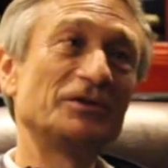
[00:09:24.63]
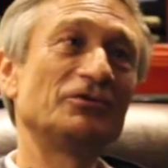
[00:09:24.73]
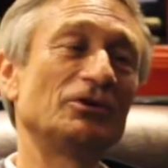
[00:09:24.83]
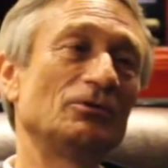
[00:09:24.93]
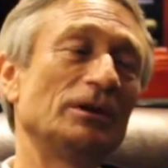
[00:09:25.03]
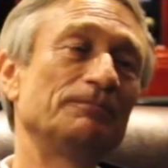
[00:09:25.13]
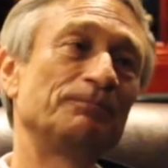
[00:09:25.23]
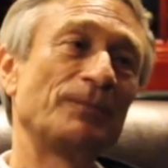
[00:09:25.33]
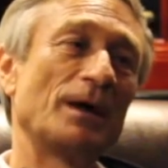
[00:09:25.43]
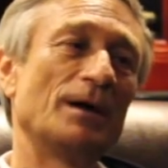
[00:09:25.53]
individual.
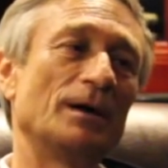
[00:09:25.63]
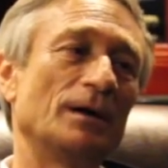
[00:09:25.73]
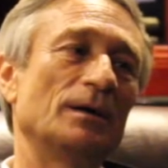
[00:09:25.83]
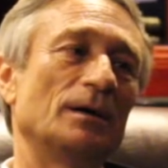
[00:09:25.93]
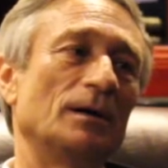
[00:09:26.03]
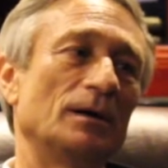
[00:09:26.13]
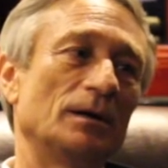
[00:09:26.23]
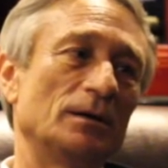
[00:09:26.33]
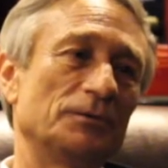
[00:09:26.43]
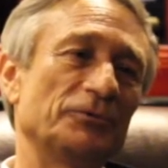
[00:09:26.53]

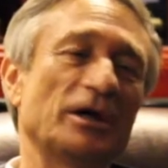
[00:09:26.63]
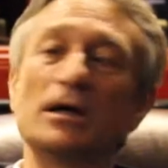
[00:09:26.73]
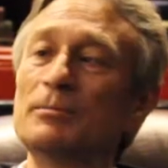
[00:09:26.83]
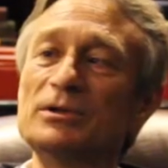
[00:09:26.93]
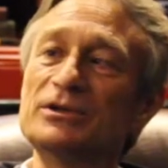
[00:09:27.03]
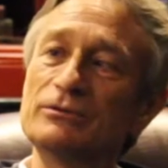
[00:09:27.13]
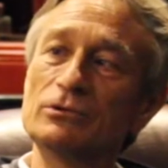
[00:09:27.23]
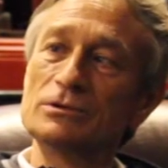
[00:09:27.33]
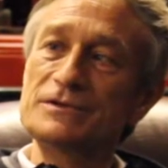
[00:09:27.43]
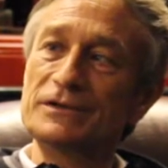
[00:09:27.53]
Uh, there are a couple of
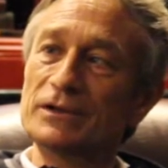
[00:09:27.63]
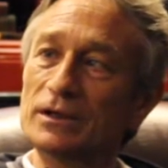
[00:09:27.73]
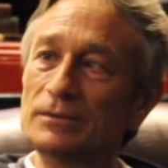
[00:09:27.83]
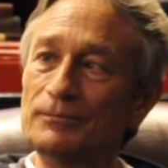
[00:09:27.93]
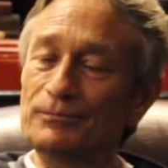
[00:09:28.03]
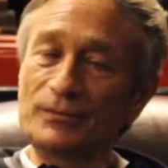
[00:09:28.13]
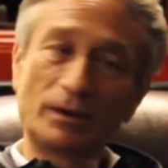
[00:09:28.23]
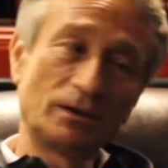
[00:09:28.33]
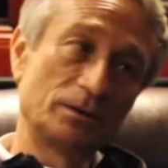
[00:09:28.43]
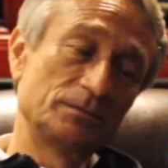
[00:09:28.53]
individuals in
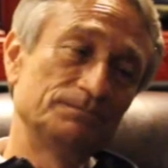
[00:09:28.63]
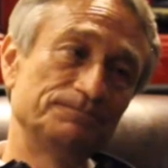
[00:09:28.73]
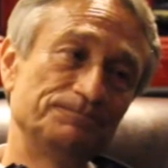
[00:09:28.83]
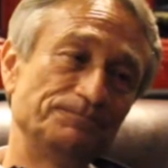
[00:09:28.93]
there. Um,